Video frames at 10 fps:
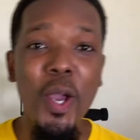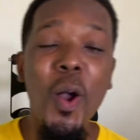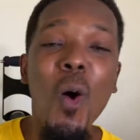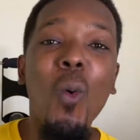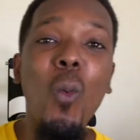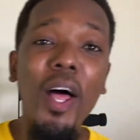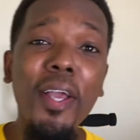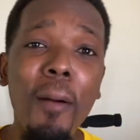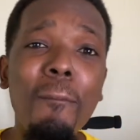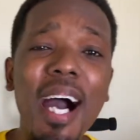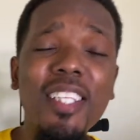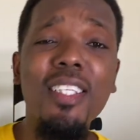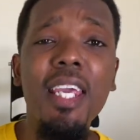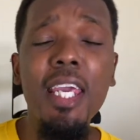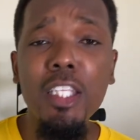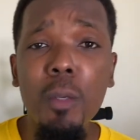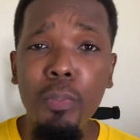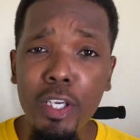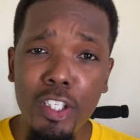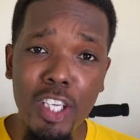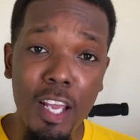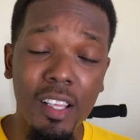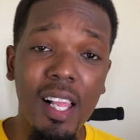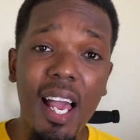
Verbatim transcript: Welcome back to the AT Prints channel,